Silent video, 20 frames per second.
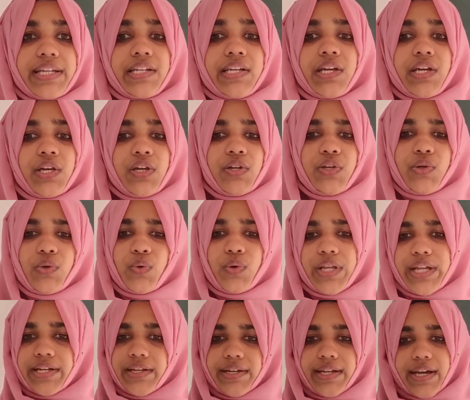in
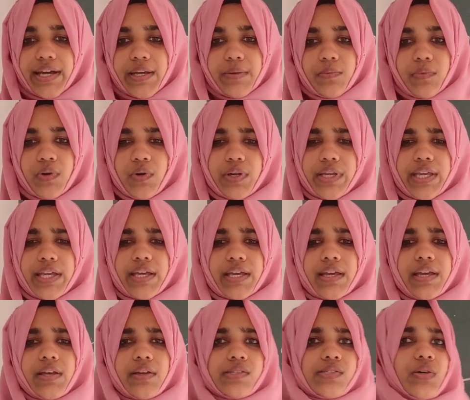unit time.
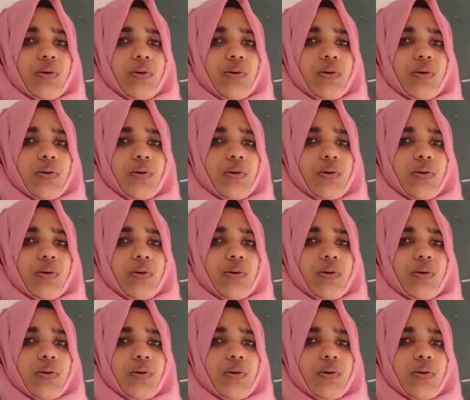Okay,